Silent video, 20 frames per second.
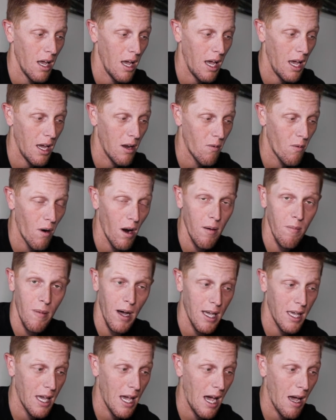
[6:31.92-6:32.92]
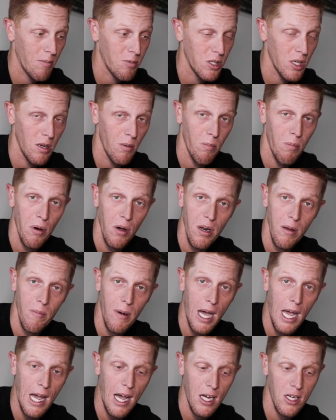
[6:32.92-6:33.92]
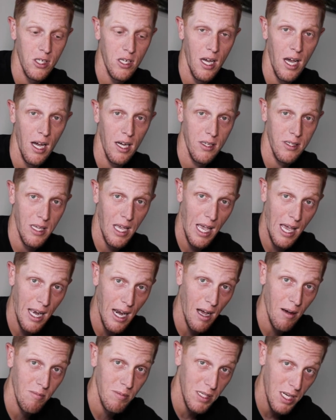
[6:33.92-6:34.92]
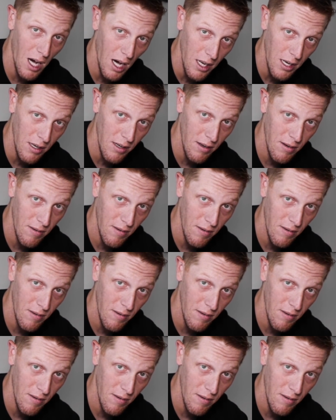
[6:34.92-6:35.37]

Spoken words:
and write my caption, put in my hashtags, and I'm done.